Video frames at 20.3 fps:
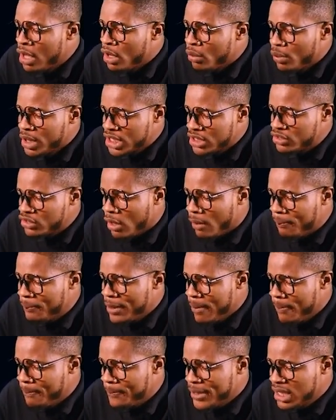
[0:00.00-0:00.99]
which is your
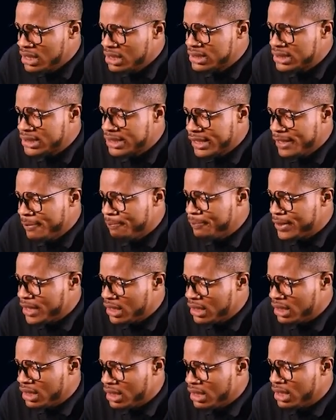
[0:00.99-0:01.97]

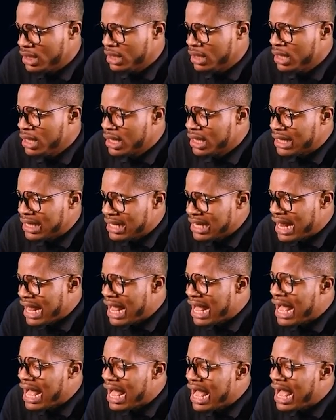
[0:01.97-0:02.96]

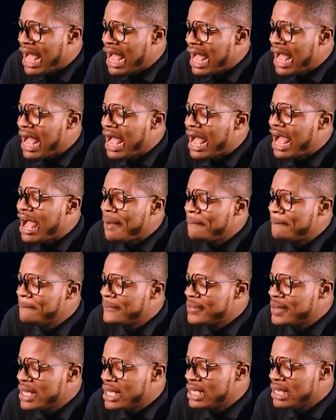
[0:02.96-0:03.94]

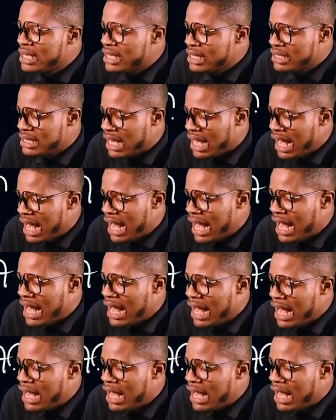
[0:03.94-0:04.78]
Principinamea,